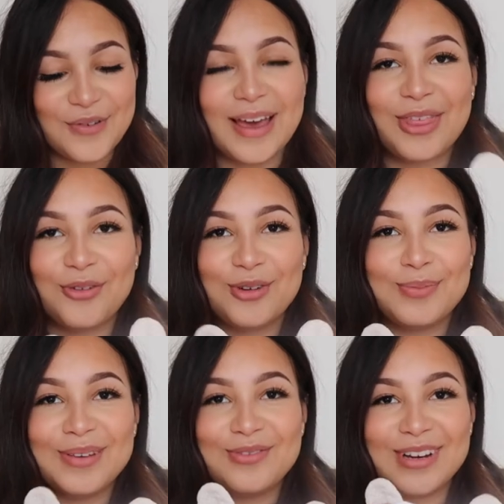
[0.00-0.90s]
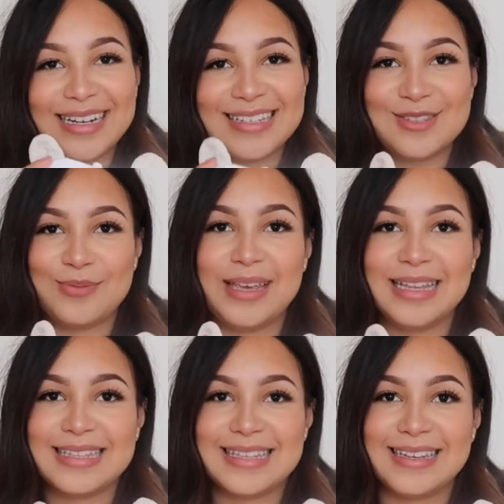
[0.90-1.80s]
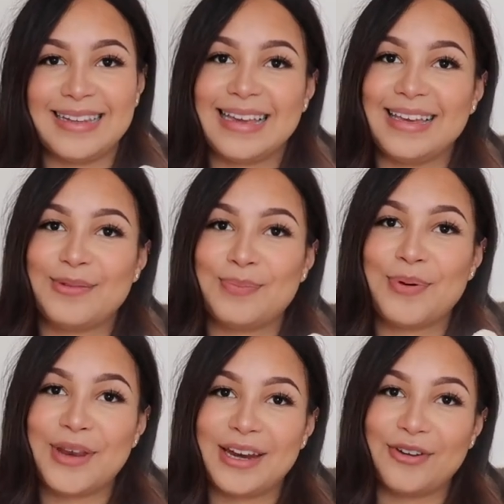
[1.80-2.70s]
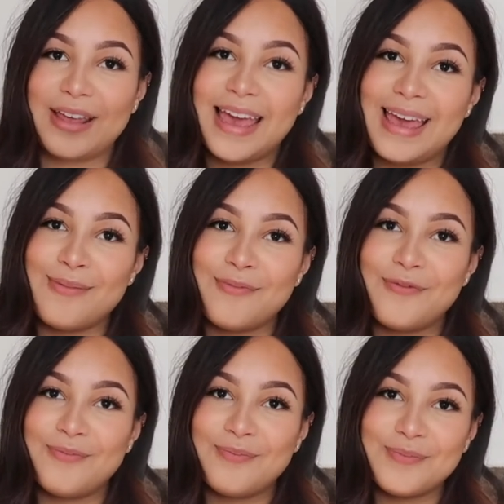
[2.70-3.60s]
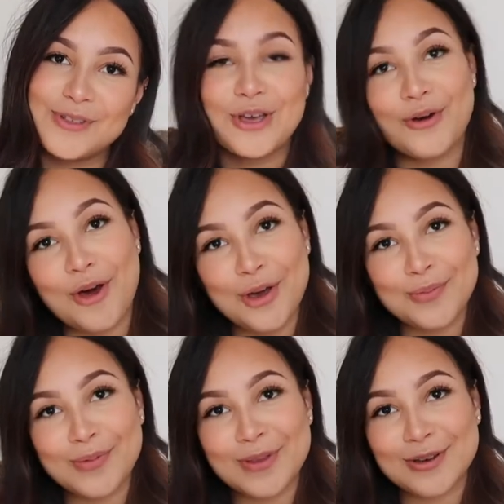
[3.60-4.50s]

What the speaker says: I thought it'd be really sweet to like put it on him to go home from the